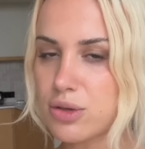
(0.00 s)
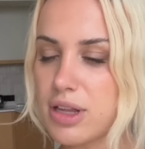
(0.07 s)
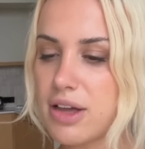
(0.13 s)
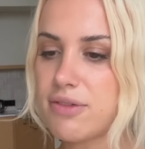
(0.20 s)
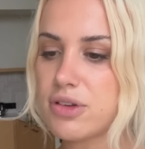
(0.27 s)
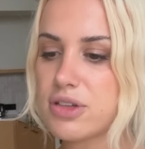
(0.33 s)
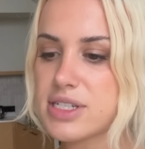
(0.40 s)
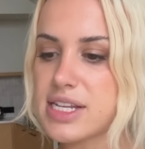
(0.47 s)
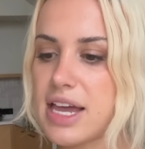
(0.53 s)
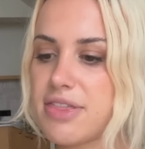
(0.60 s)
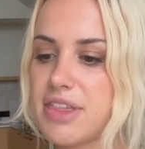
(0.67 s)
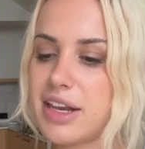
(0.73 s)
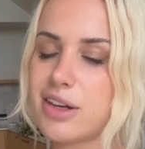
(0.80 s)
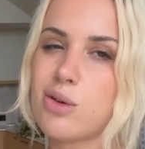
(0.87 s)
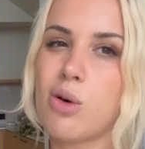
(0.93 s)
levels and
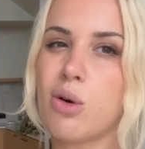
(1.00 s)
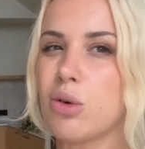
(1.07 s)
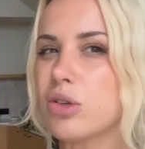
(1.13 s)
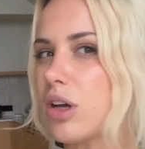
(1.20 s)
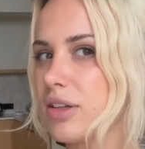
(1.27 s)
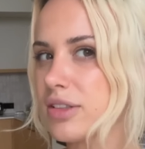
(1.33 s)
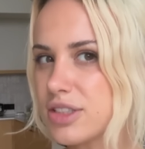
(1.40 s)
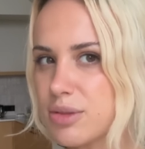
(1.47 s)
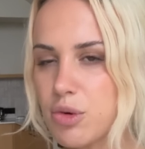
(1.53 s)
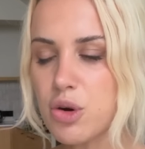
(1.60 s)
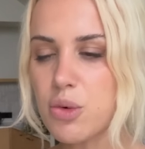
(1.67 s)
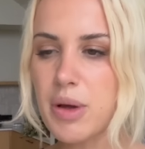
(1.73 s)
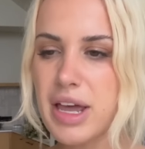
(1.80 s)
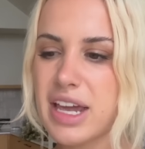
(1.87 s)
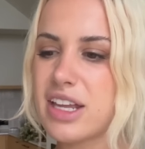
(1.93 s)
then you hold on to more
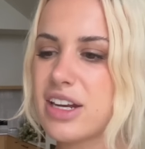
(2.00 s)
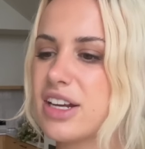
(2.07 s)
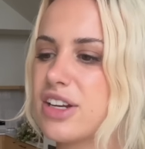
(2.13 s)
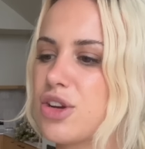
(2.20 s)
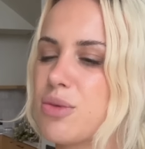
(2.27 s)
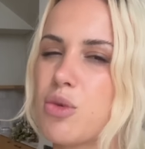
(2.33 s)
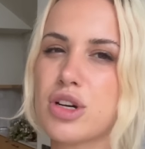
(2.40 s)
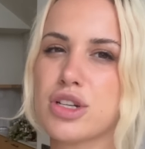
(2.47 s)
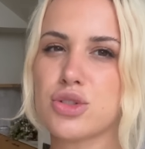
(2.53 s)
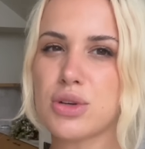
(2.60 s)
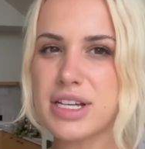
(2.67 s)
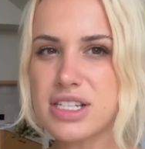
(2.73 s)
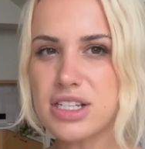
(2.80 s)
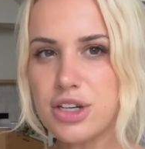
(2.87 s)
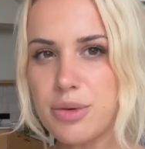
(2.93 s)
weight and you're more
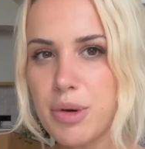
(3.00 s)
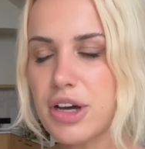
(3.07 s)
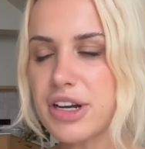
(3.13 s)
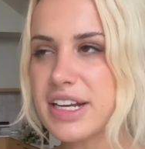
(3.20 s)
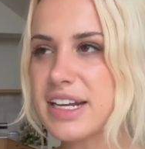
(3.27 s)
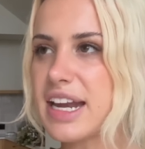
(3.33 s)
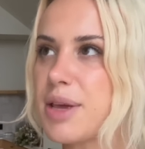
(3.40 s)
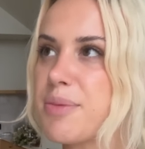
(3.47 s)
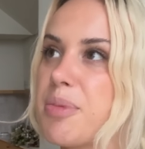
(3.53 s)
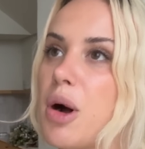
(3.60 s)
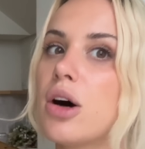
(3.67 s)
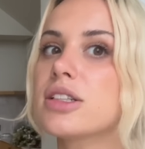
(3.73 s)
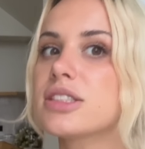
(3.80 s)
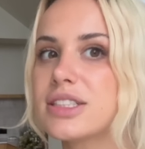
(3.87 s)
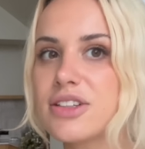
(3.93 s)
stressed in your body, and any
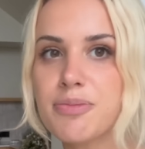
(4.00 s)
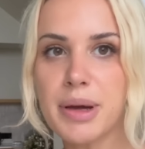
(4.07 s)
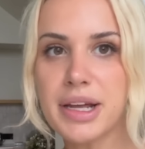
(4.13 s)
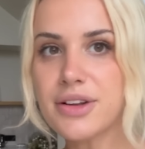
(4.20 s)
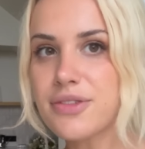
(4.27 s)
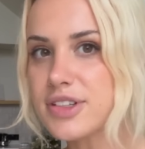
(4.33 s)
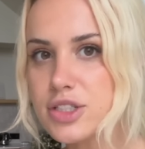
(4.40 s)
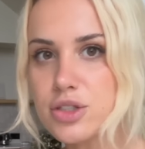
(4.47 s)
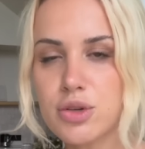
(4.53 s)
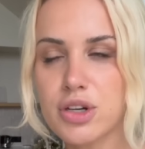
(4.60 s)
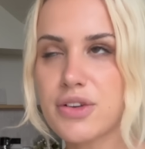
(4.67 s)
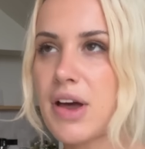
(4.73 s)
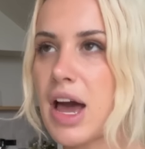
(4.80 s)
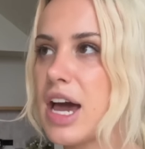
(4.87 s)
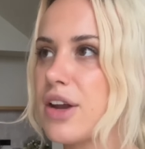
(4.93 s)
positive benefits you could
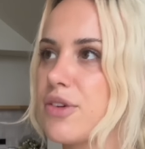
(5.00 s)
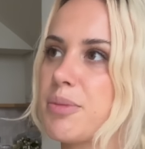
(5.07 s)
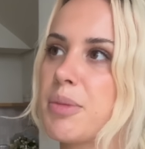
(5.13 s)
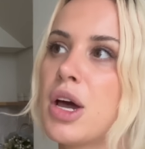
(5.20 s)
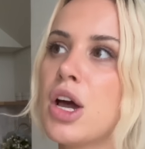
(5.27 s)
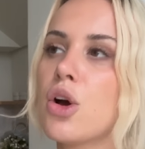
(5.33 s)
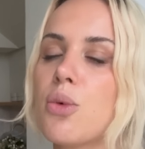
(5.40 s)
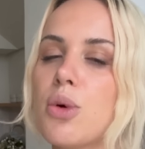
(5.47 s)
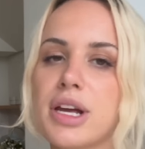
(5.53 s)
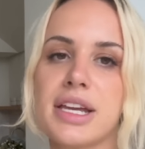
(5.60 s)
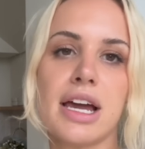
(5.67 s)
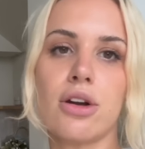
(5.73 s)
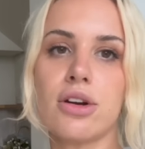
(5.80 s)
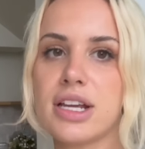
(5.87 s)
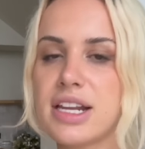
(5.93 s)
have had from working
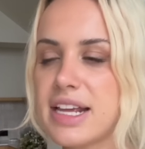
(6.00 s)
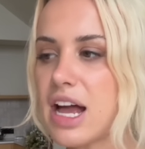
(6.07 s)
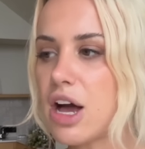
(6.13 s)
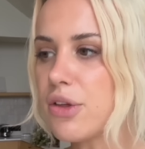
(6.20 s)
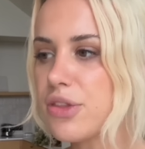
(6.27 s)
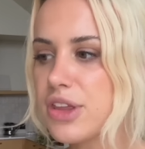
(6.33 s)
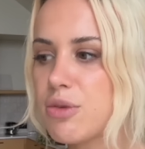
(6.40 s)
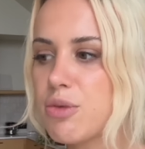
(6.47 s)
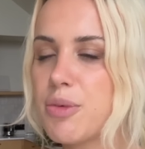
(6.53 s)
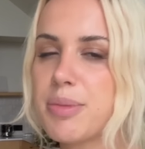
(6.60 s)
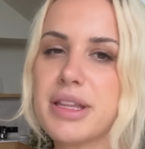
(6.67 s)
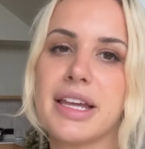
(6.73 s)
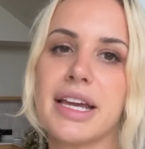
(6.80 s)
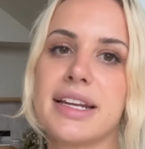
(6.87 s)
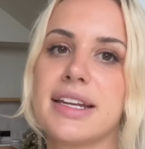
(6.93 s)
out or eating healthy will be
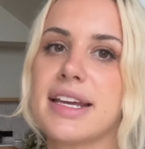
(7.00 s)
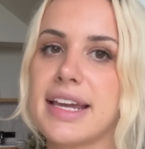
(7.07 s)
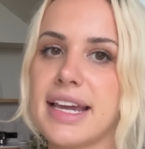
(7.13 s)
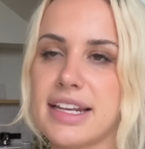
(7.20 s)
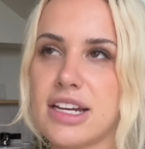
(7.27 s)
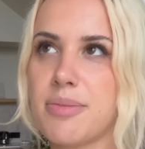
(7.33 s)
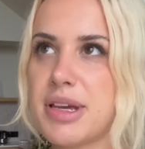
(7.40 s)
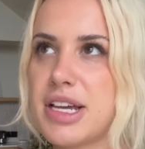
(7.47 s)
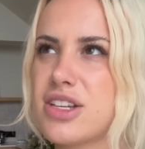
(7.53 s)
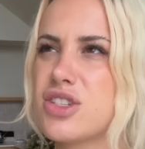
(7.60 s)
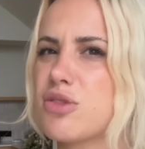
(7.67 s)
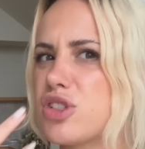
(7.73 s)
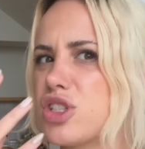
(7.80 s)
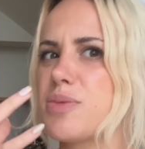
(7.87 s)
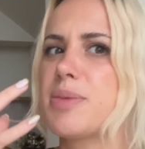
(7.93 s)
like negated because it
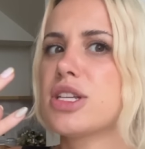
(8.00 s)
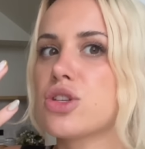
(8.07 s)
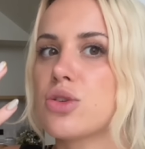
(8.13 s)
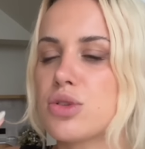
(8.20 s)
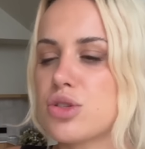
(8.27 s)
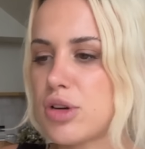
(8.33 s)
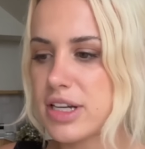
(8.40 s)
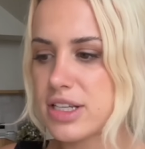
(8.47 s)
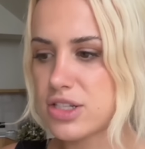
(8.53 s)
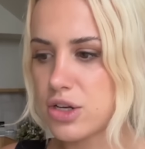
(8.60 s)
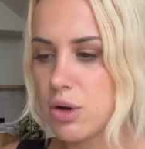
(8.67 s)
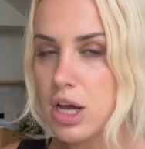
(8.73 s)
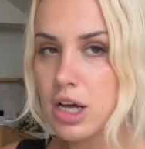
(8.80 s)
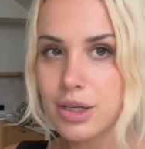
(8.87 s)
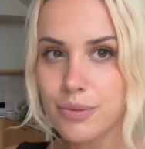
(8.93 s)
will just be so stressed. So
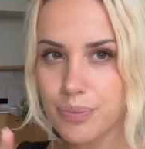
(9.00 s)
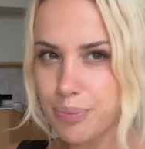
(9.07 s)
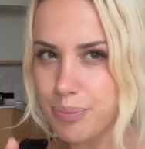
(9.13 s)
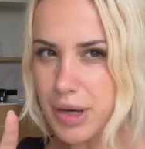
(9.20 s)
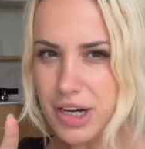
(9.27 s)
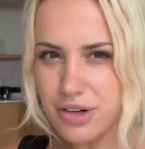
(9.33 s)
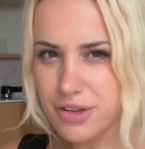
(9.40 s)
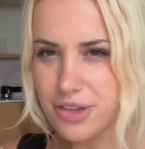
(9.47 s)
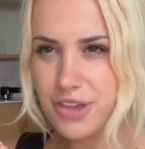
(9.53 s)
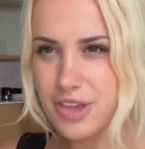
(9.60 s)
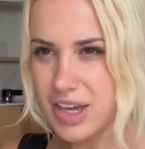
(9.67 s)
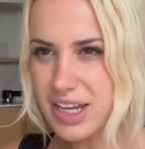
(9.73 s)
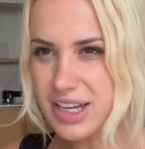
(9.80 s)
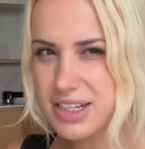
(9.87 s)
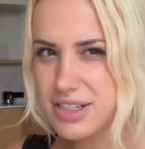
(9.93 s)
better
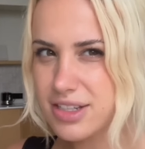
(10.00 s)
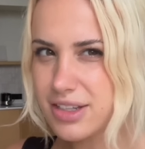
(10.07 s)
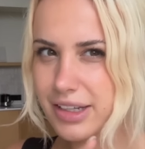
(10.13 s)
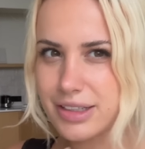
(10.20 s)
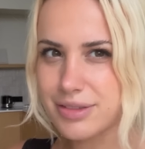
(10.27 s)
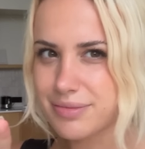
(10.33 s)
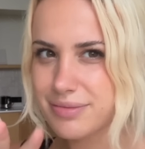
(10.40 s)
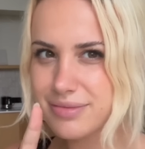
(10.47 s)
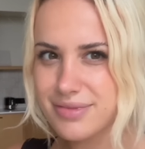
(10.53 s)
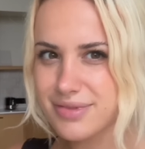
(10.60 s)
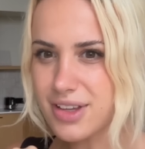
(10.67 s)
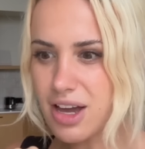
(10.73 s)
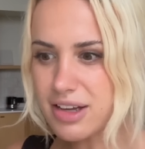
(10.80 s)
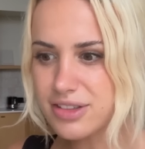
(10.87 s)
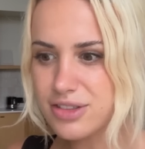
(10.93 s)
thing is to like
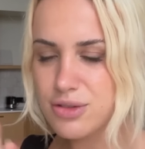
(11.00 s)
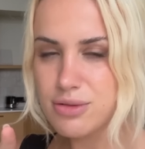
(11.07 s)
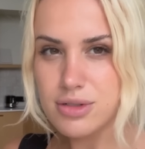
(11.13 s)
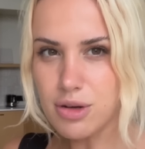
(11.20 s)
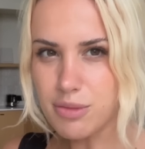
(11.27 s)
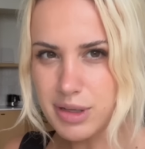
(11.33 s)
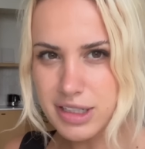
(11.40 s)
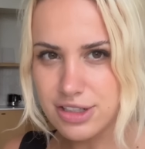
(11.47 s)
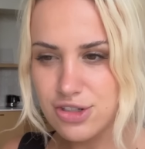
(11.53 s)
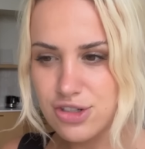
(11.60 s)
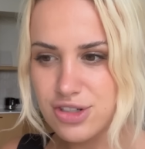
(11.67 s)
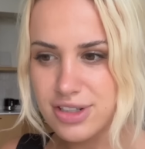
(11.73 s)
not do so much